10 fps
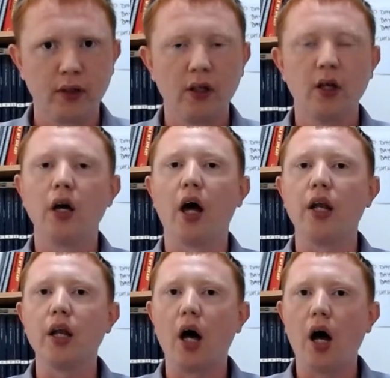
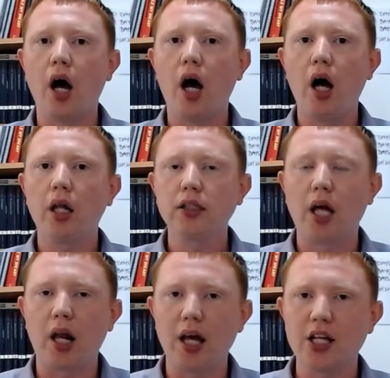And
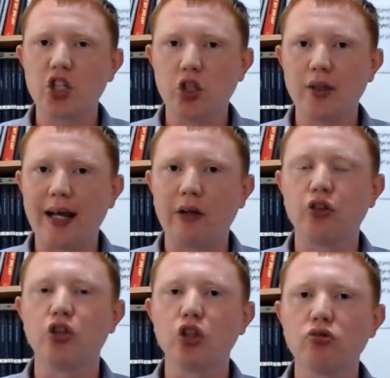I'll ask you now to
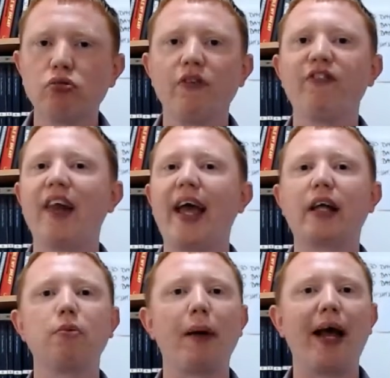just
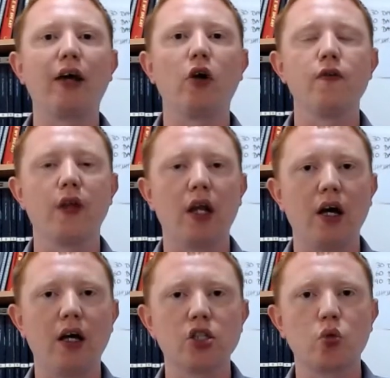reflect back on the
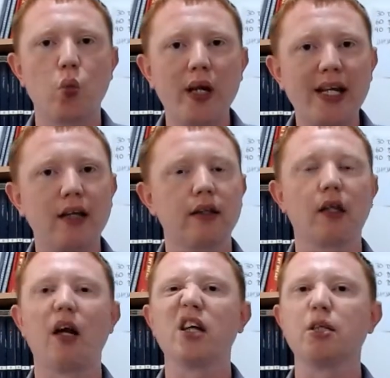last week, the
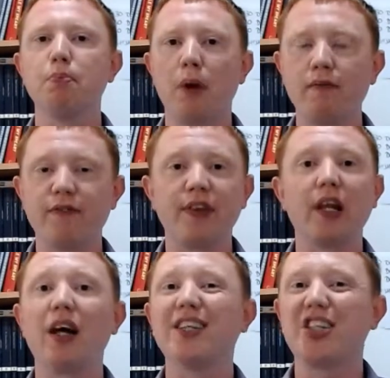last month, the
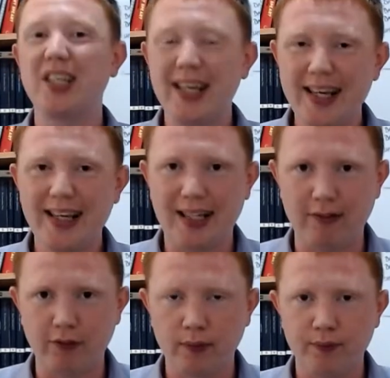last year
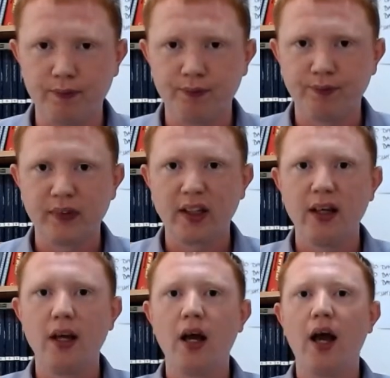even,
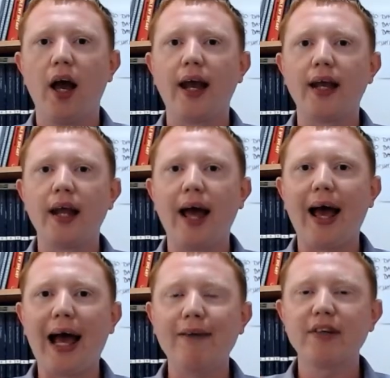and
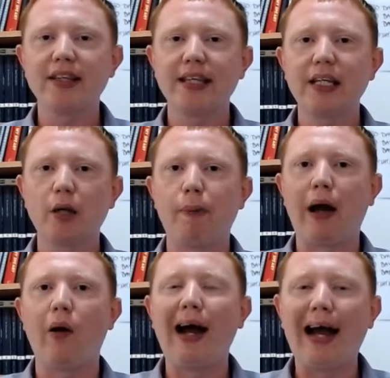have a think
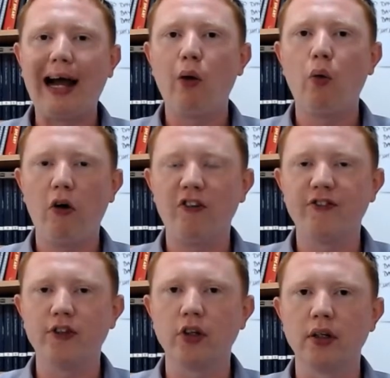about how
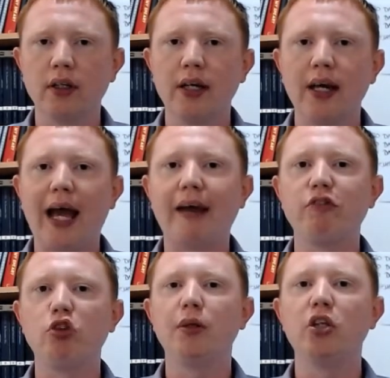often have
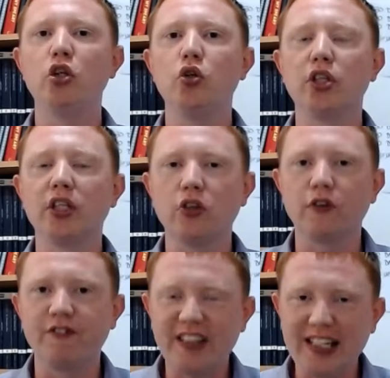you been using your
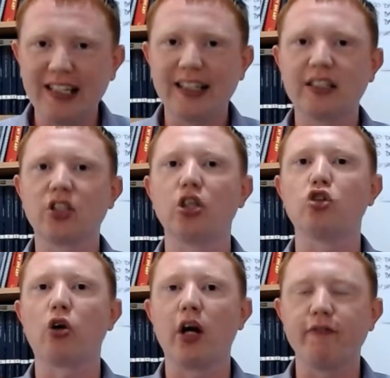feelings to
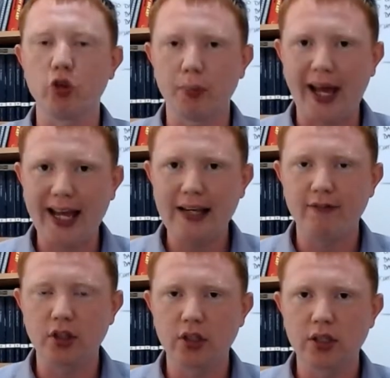drive your
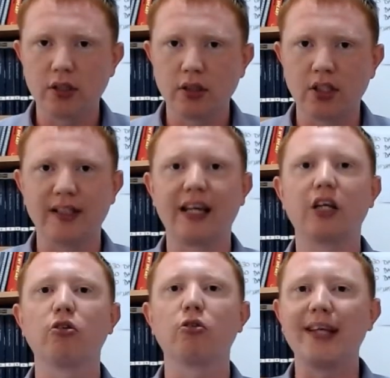behaviors to then
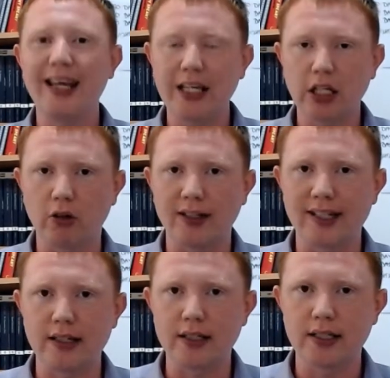create your
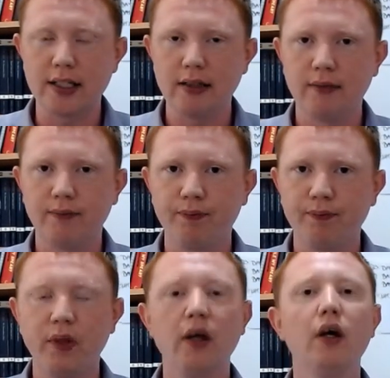identity,
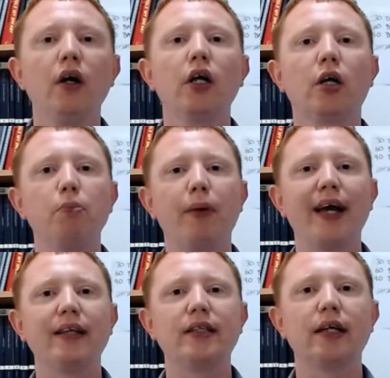
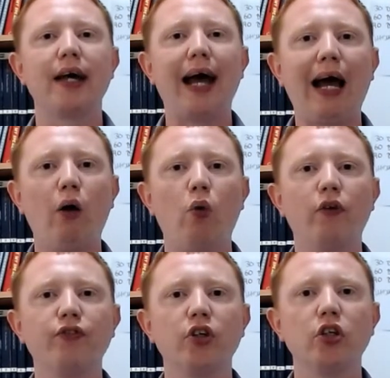compared to how
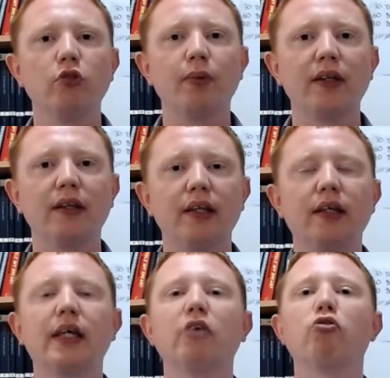often you've been
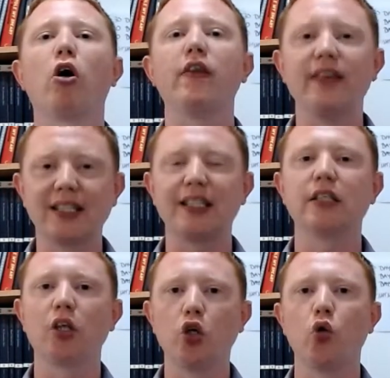thinking, right, this is
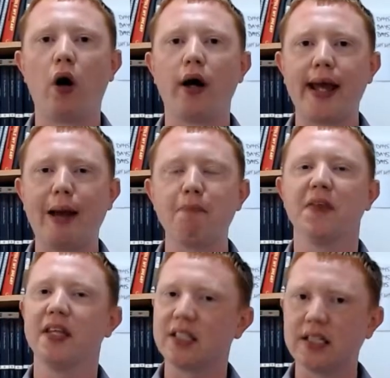who I am.
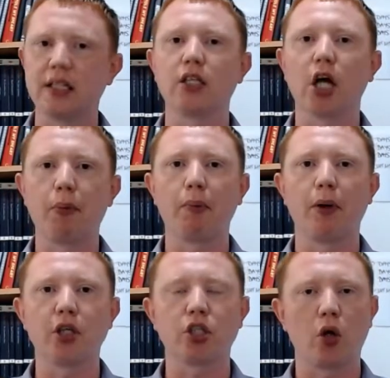This is the type of
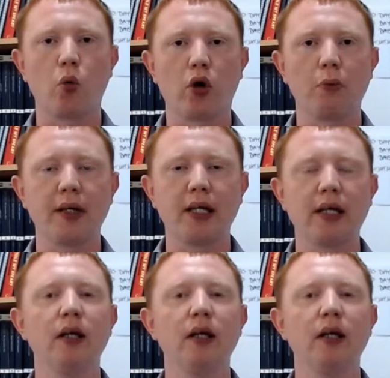person I want to be.